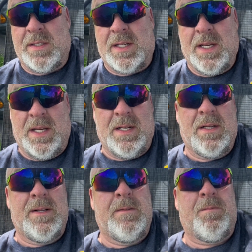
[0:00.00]
to cut.
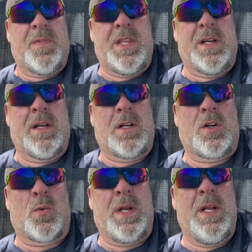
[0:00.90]
The
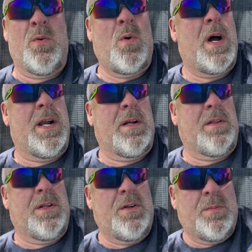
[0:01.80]
green wire
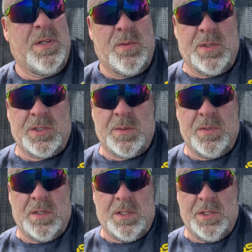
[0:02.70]
that nobody wants to
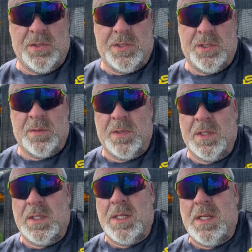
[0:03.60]
put on YouTube.
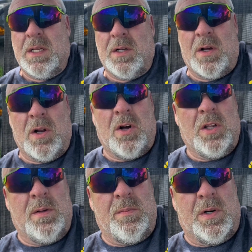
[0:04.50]
Not
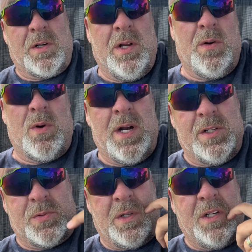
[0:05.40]
all of them are green
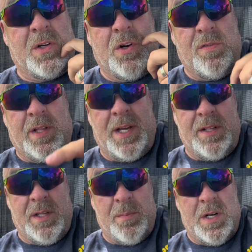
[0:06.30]
wires. We're going to go over that
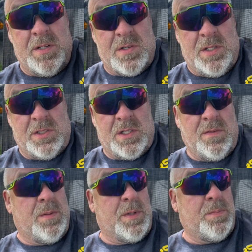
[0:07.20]
in the Ametron
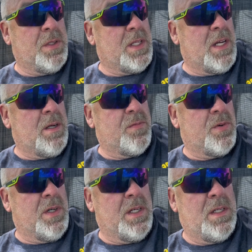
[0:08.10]
stuff. I'm going to put that up
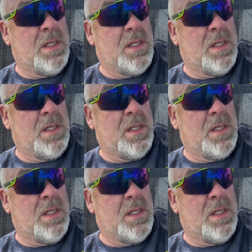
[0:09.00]
for you.